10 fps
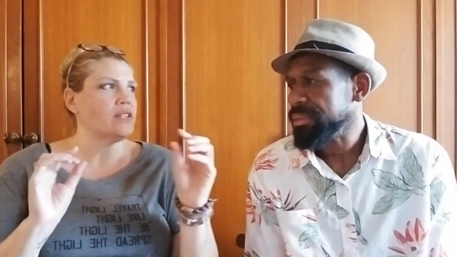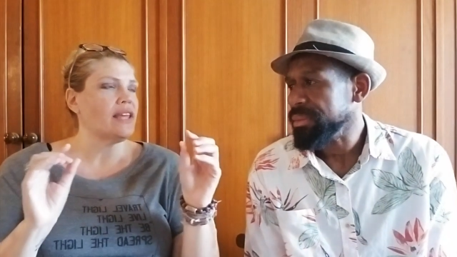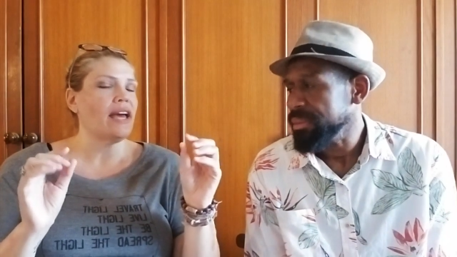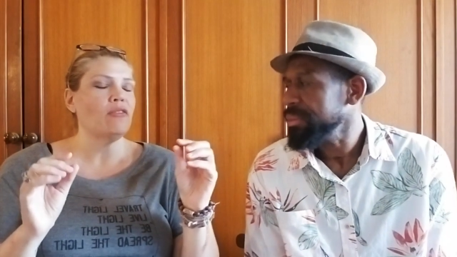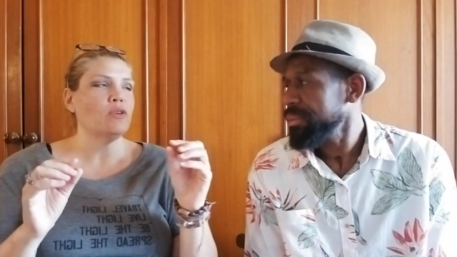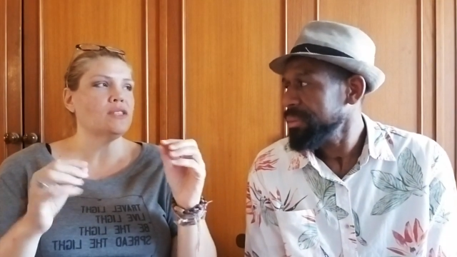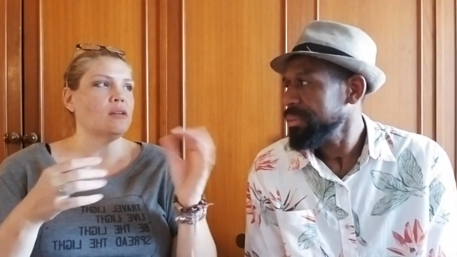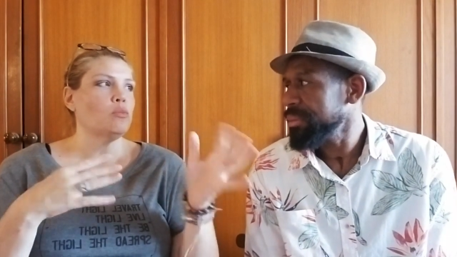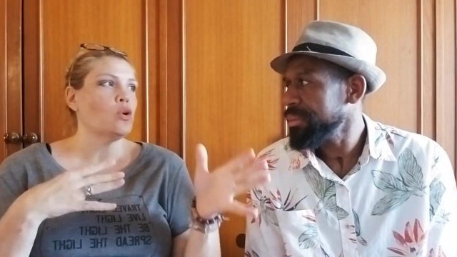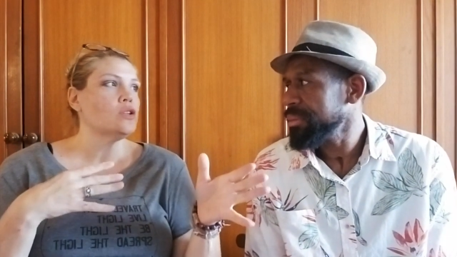Speaker 1: They have ones
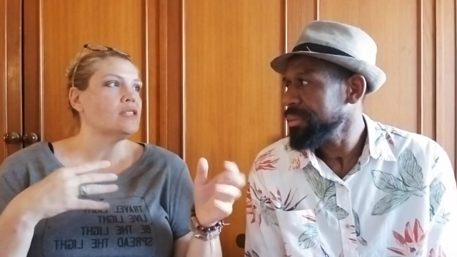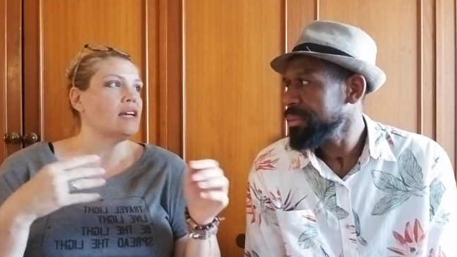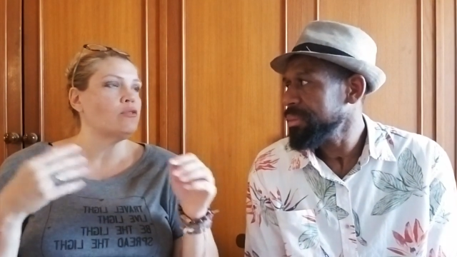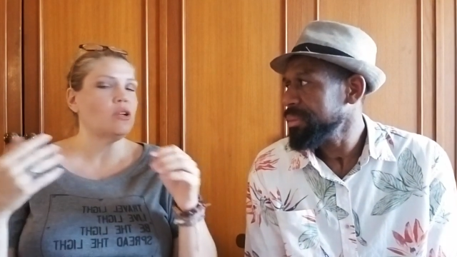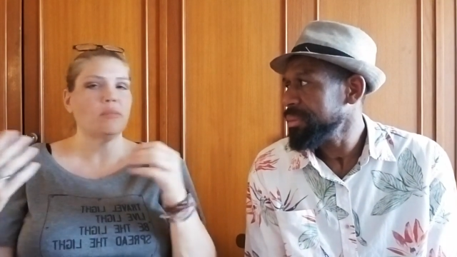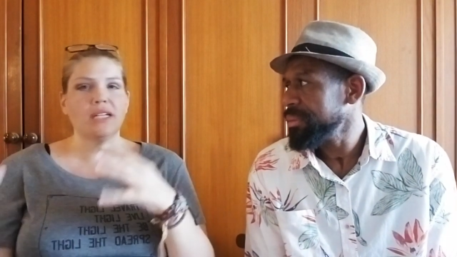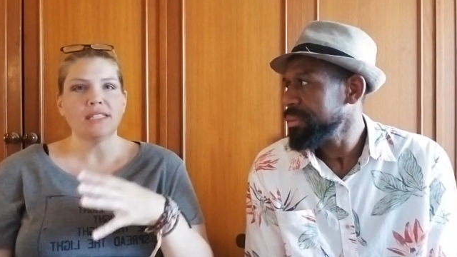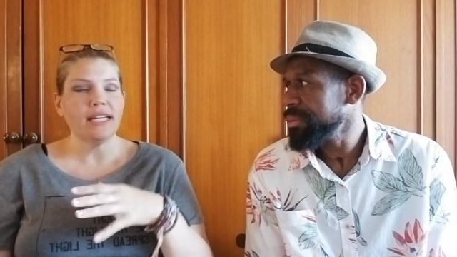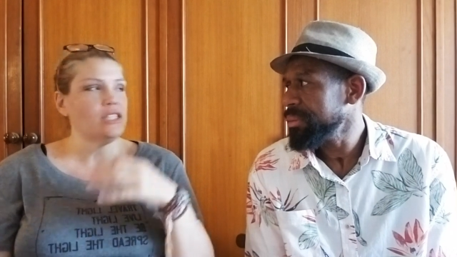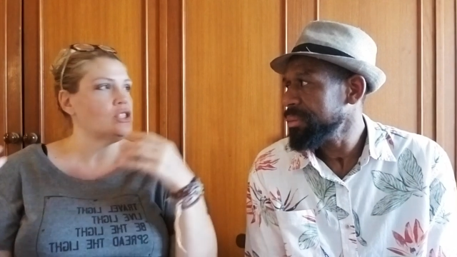on morals, they have one on
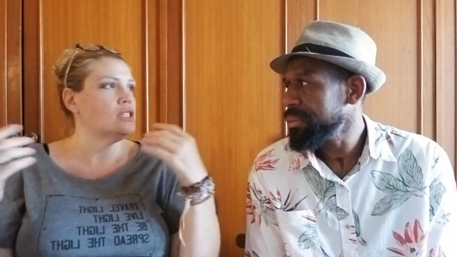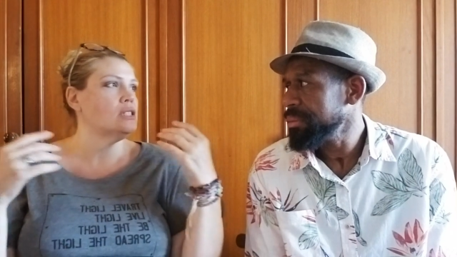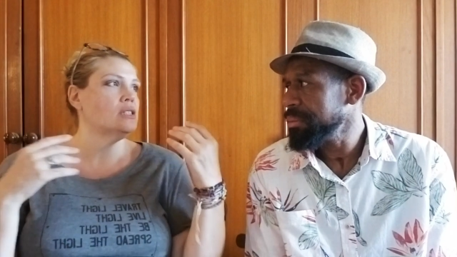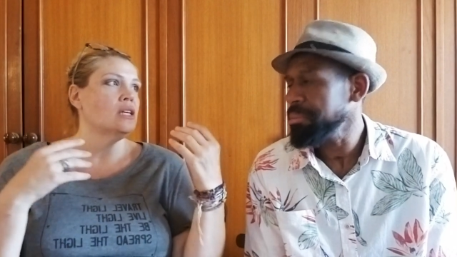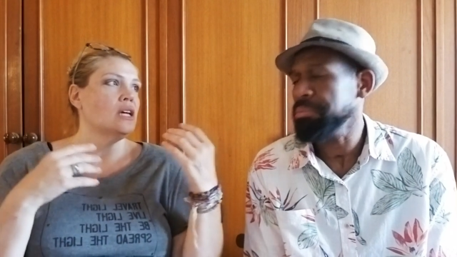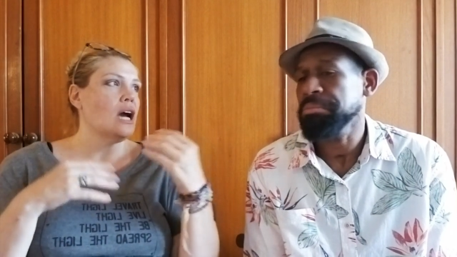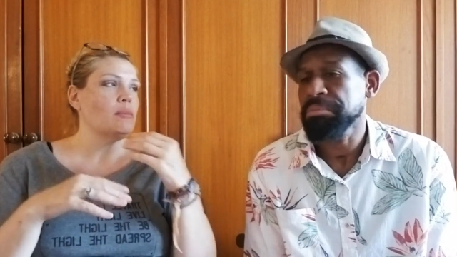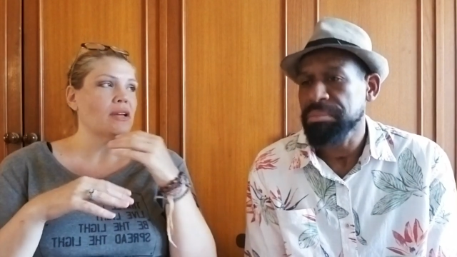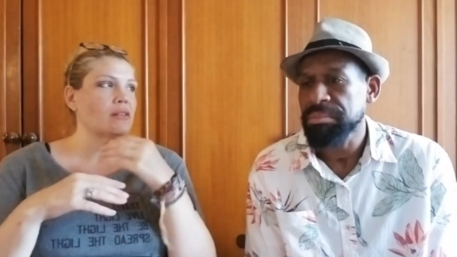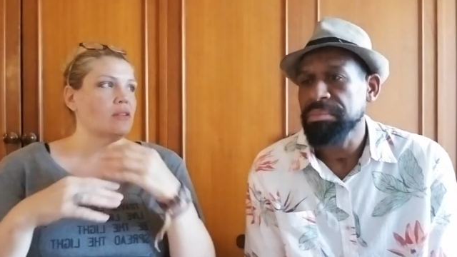meditation. Mm. I
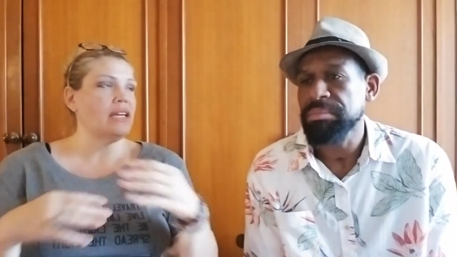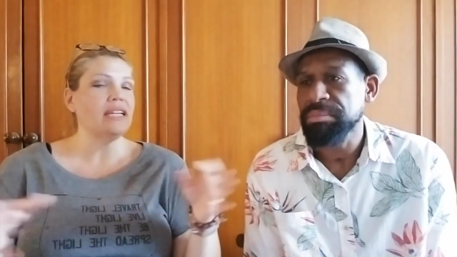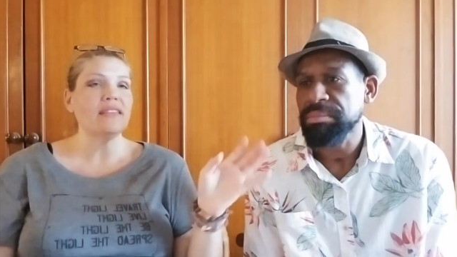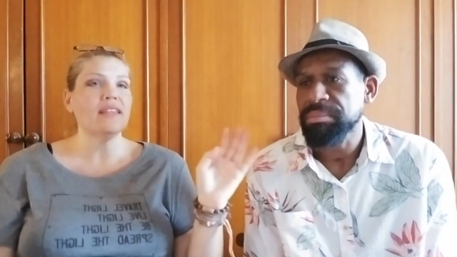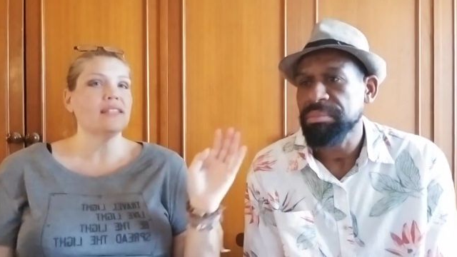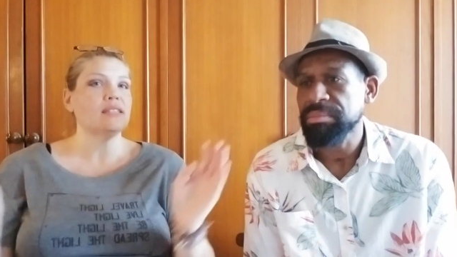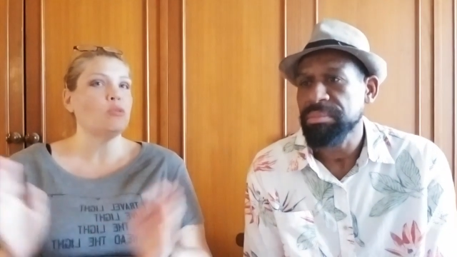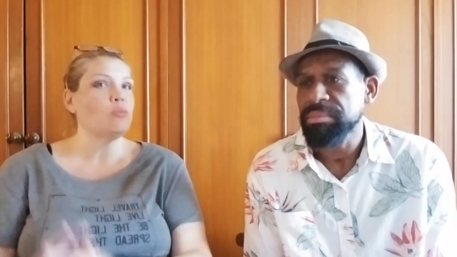mean, anything someone